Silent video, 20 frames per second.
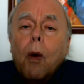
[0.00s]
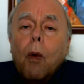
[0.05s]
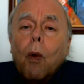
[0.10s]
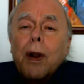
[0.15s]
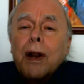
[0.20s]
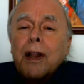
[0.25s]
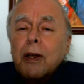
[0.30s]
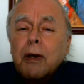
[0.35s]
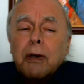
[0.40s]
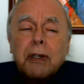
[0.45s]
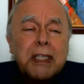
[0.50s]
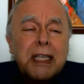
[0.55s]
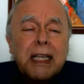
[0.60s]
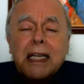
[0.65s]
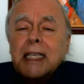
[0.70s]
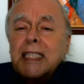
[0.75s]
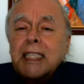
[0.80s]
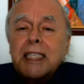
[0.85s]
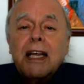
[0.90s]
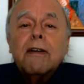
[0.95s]
One of those,
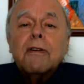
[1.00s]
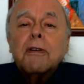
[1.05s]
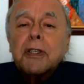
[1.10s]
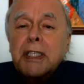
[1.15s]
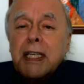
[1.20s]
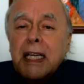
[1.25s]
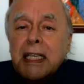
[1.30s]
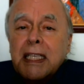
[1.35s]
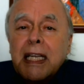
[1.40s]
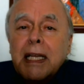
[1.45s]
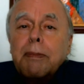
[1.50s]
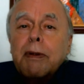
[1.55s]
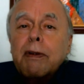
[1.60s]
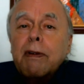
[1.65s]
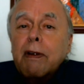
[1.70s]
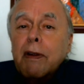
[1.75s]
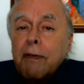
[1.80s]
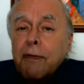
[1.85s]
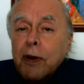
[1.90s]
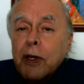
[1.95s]
in a general sense, can be
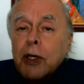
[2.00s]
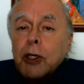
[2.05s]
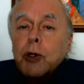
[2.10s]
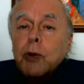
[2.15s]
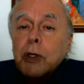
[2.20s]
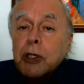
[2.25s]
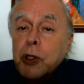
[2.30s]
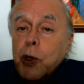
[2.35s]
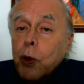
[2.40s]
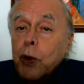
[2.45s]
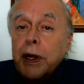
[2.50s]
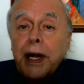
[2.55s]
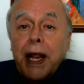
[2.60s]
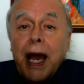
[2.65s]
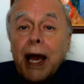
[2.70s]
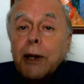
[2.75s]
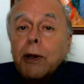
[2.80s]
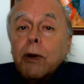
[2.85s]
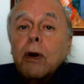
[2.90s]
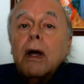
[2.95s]
referred to as
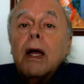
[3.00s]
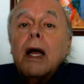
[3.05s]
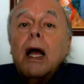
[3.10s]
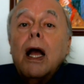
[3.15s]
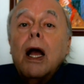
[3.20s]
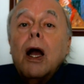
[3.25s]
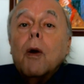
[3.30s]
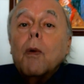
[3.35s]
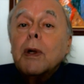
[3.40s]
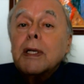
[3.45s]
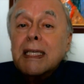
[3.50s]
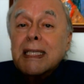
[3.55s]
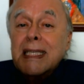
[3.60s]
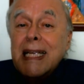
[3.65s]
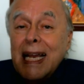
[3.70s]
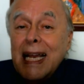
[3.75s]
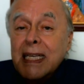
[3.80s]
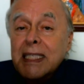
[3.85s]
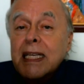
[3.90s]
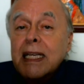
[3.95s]
Coronado, which is
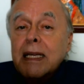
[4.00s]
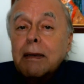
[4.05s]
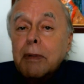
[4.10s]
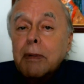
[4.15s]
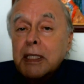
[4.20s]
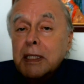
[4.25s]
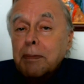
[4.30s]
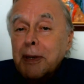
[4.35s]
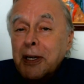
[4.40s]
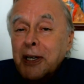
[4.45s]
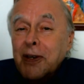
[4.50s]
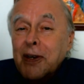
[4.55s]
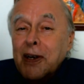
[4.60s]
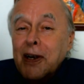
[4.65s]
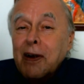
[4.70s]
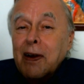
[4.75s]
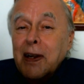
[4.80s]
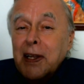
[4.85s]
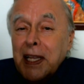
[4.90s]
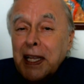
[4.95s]
actually a much bigger
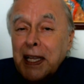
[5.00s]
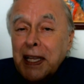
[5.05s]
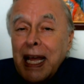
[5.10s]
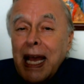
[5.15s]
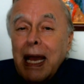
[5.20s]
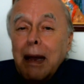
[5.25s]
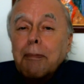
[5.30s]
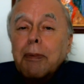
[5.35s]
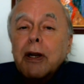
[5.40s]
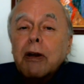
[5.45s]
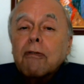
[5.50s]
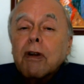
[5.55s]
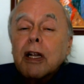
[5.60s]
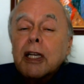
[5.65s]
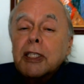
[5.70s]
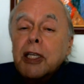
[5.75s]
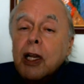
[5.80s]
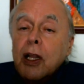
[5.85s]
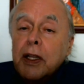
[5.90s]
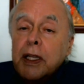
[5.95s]
area than that, but it
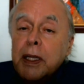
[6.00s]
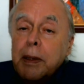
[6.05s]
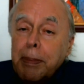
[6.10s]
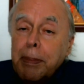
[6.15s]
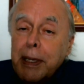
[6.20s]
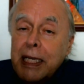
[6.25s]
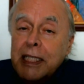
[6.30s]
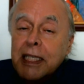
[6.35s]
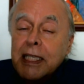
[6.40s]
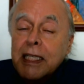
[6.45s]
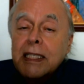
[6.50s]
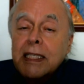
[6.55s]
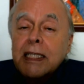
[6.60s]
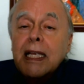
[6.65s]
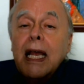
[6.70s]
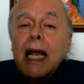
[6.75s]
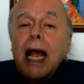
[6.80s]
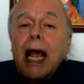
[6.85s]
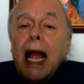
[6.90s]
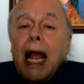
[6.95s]
runs along the
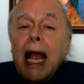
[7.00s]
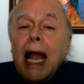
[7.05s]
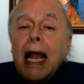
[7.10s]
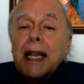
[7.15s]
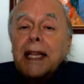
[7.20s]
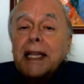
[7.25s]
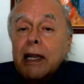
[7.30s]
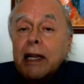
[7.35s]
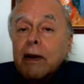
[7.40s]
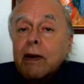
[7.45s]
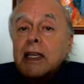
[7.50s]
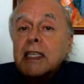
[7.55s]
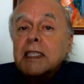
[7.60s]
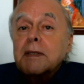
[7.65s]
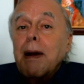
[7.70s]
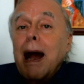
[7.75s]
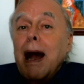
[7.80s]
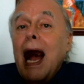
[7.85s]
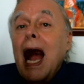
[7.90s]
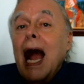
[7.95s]
beaches and the areas
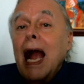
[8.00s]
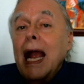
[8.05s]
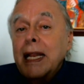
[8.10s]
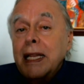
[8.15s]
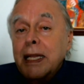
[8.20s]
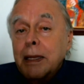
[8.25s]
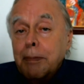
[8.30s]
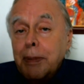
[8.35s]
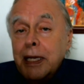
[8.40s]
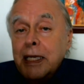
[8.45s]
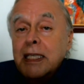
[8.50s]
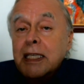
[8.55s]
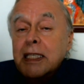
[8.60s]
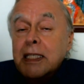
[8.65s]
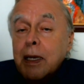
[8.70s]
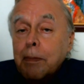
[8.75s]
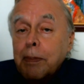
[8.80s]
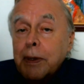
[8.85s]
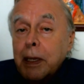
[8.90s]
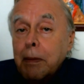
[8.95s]
behind the
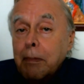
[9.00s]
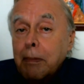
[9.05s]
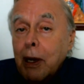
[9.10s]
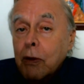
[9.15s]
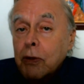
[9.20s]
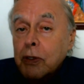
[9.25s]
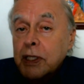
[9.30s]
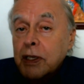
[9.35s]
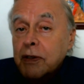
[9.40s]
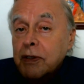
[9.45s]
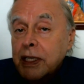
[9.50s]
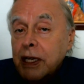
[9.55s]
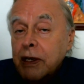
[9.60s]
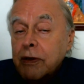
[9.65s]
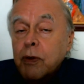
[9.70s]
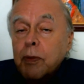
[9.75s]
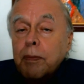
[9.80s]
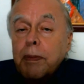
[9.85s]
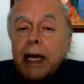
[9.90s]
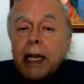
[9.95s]
beaches up in the mountains of
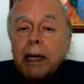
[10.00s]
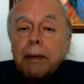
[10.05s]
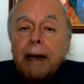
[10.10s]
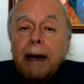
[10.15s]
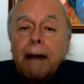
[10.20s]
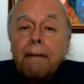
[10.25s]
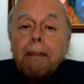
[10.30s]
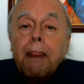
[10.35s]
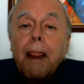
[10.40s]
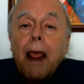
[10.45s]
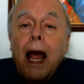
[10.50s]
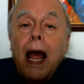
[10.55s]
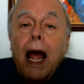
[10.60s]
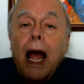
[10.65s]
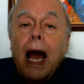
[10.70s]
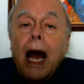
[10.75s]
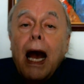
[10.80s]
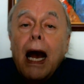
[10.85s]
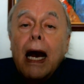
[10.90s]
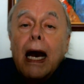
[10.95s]
central Panama.
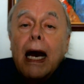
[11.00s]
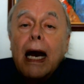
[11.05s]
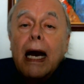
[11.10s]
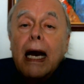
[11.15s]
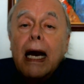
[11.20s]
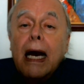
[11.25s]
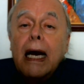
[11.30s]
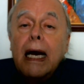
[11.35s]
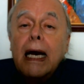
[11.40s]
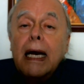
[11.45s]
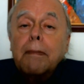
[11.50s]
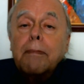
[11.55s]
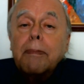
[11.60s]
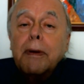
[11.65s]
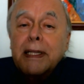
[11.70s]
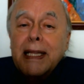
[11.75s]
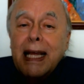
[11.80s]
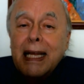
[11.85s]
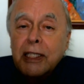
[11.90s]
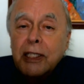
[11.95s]

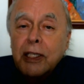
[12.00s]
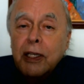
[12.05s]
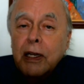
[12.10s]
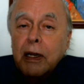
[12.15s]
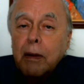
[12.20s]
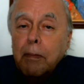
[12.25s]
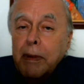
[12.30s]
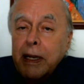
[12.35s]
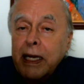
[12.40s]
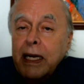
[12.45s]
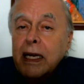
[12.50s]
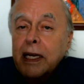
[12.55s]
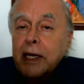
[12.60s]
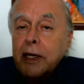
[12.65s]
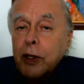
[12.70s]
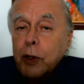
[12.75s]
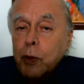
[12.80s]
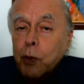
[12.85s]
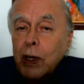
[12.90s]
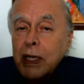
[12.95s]
But that's immediately
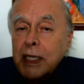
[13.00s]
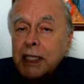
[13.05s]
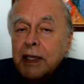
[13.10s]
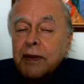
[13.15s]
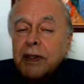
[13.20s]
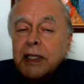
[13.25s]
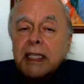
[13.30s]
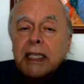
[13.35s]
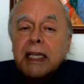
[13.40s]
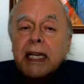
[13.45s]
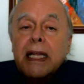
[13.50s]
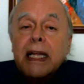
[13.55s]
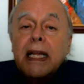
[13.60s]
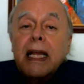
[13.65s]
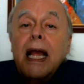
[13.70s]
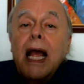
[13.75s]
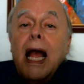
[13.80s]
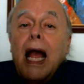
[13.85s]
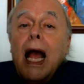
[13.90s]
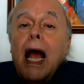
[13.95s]
to the west of the
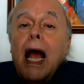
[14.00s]
city.